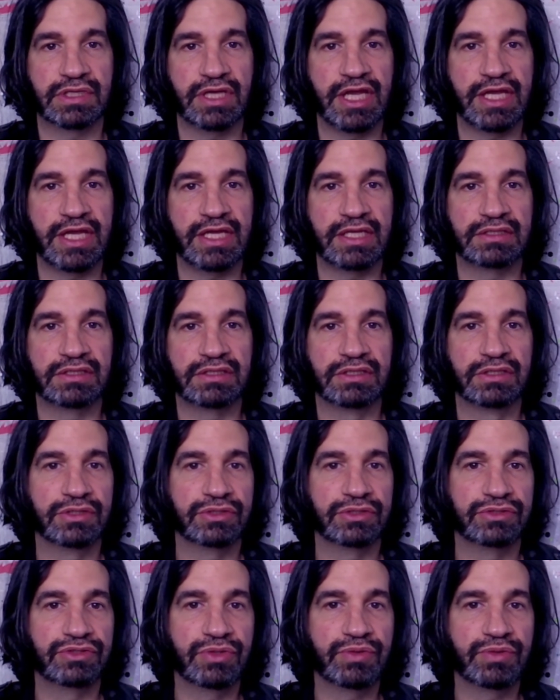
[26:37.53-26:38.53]
And
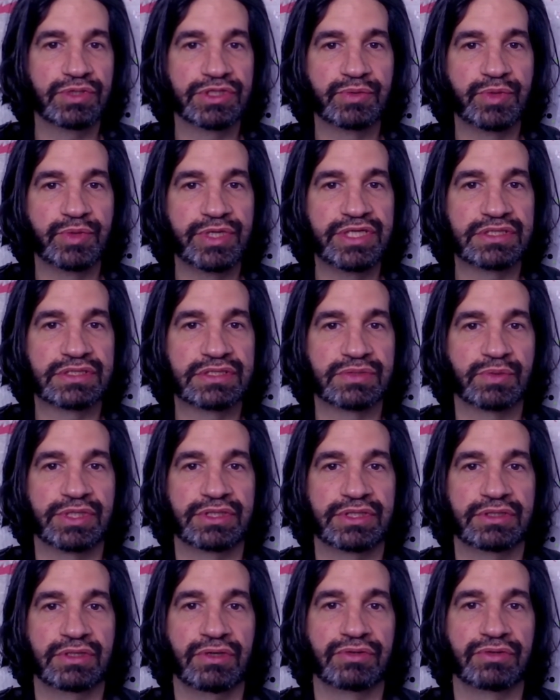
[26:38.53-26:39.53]
no one wins
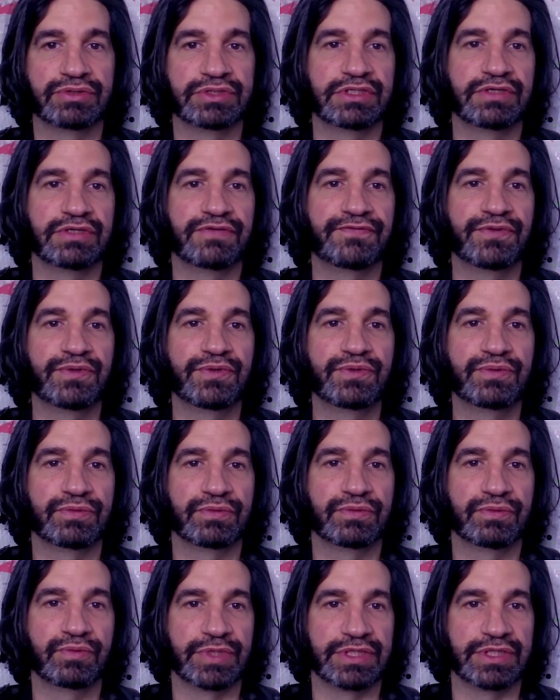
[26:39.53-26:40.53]
when only a few
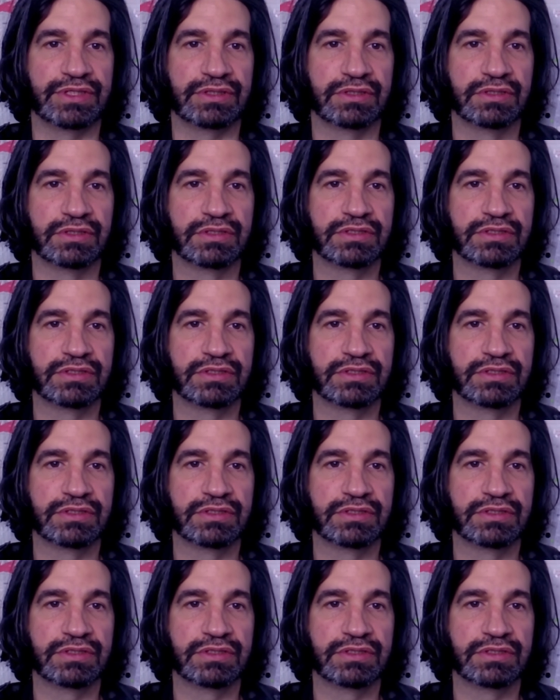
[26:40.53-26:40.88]
win.